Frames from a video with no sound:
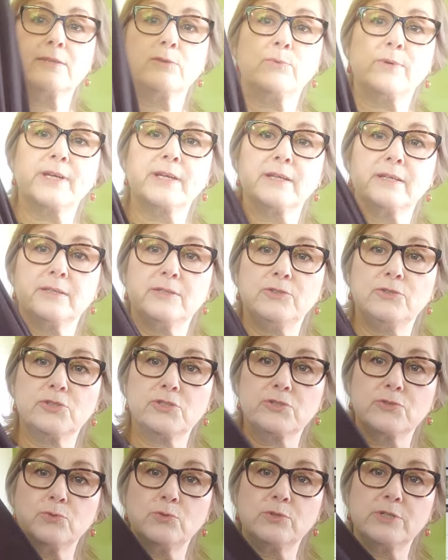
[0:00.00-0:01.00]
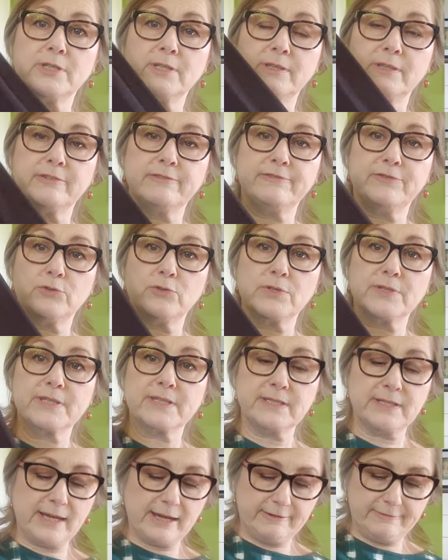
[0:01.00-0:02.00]
the one that you saw in the
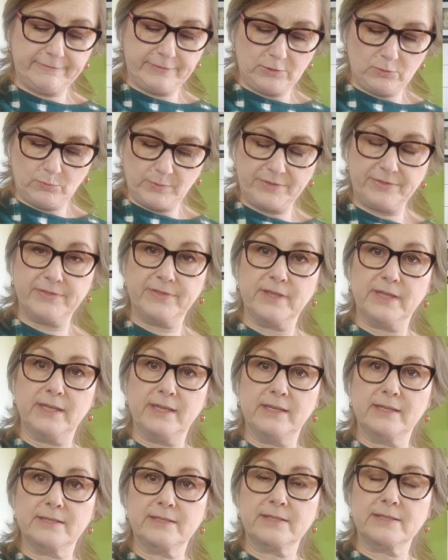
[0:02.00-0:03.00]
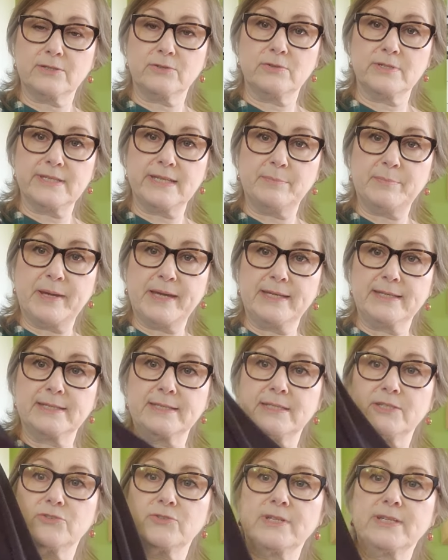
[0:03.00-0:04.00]
first outfit with the Suzy
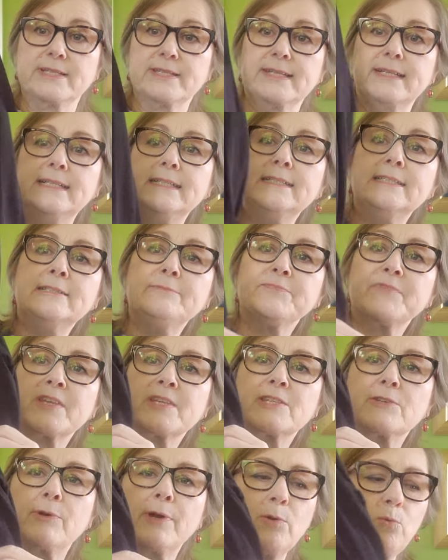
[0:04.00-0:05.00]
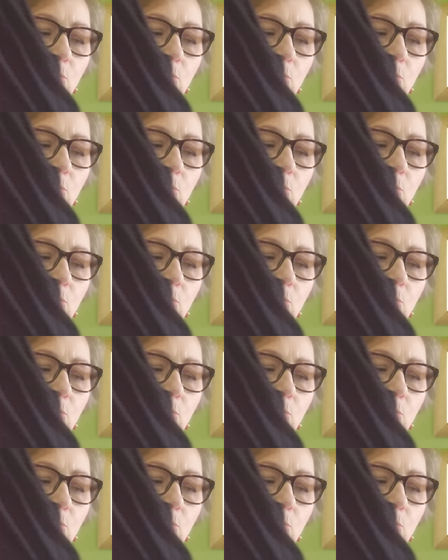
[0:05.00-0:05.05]
paisley dress. So I